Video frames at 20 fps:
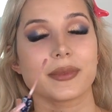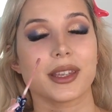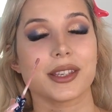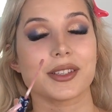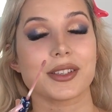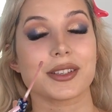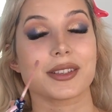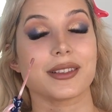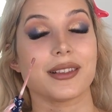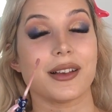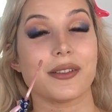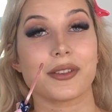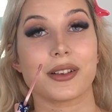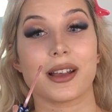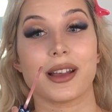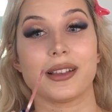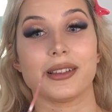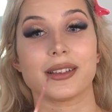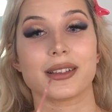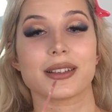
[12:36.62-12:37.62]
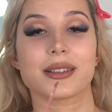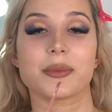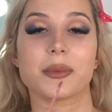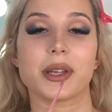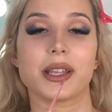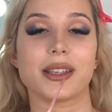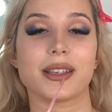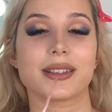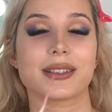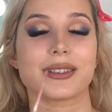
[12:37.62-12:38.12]
Just love Kylie
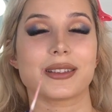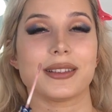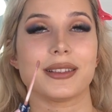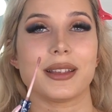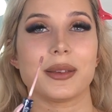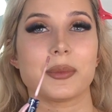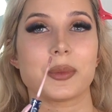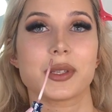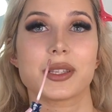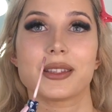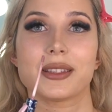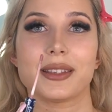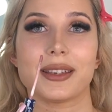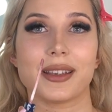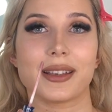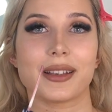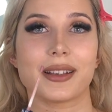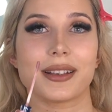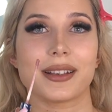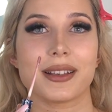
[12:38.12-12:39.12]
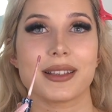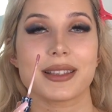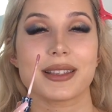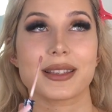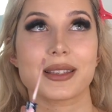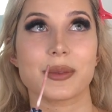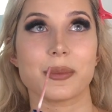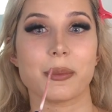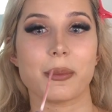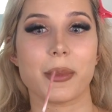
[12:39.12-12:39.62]
Cosmetics lipstick
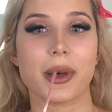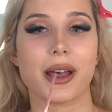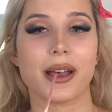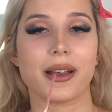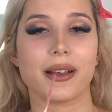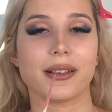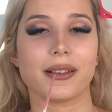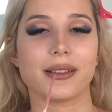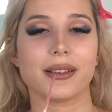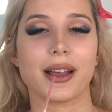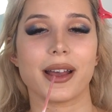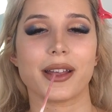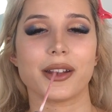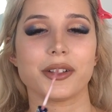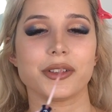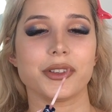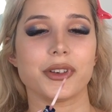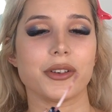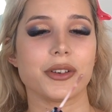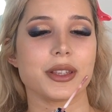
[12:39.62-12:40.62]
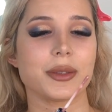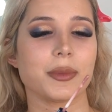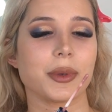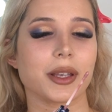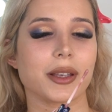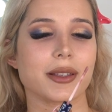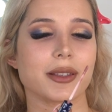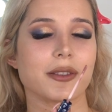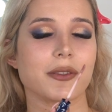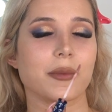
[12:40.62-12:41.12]
smell. I don't know, it's
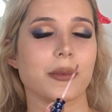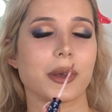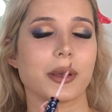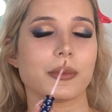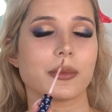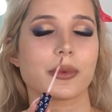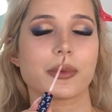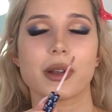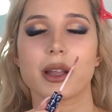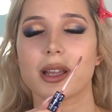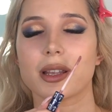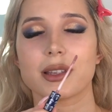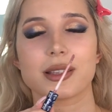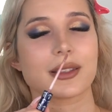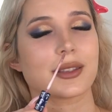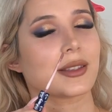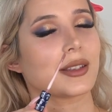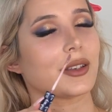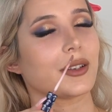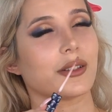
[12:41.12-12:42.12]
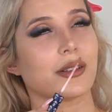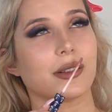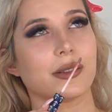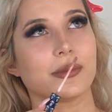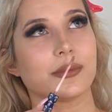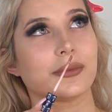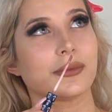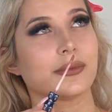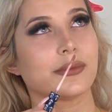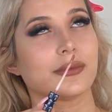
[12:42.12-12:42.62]
because of my pregnancy or
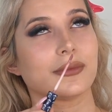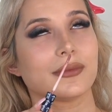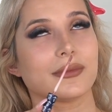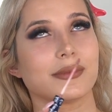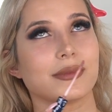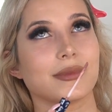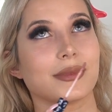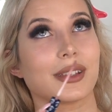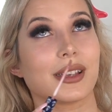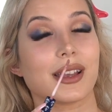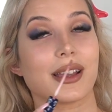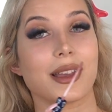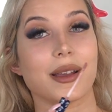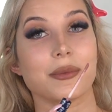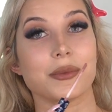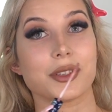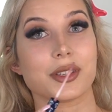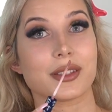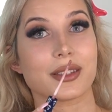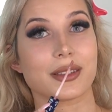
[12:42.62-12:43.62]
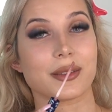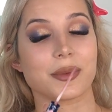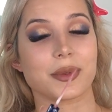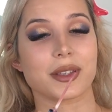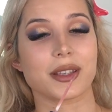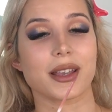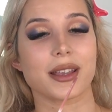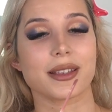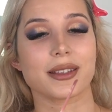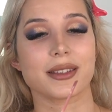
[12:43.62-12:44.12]
I'm just
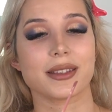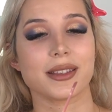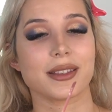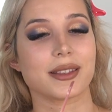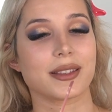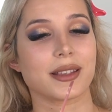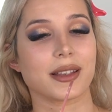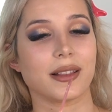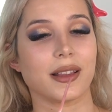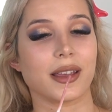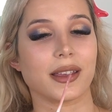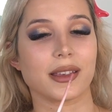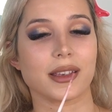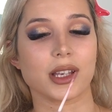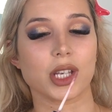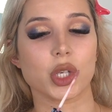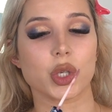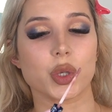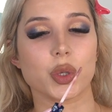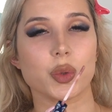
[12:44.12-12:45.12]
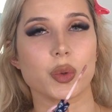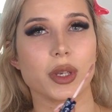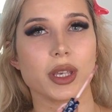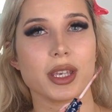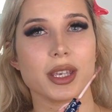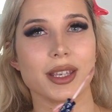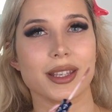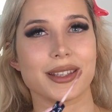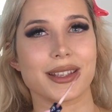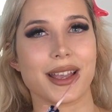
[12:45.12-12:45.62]
obsessed. It's like a
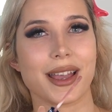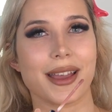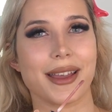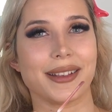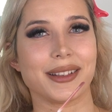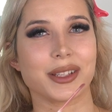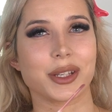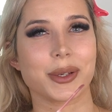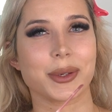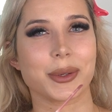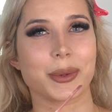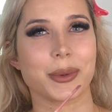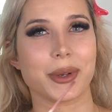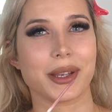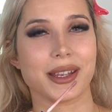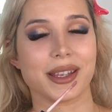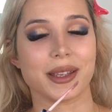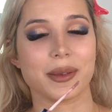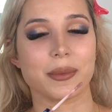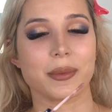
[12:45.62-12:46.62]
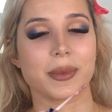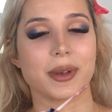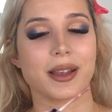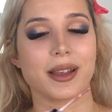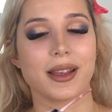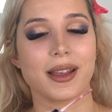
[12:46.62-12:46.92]
cookies and cream